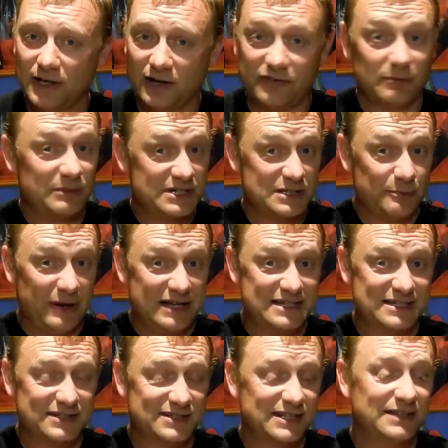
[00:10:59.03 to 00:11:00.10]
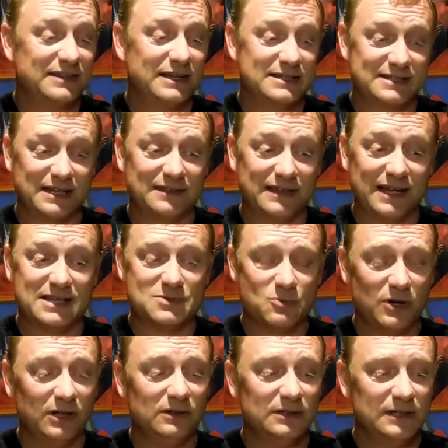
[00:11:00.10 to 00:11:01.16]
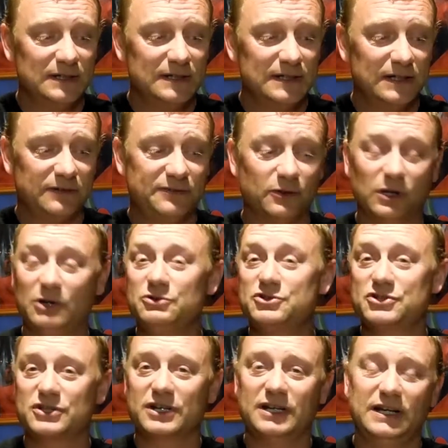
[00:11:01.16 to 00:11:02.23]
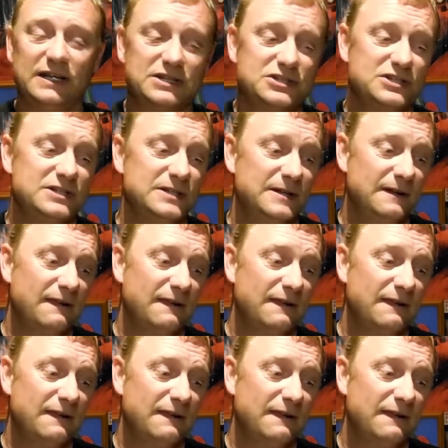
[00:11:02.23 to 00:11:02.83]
I think Mr. Bads has done that as well, a full Ocean collection.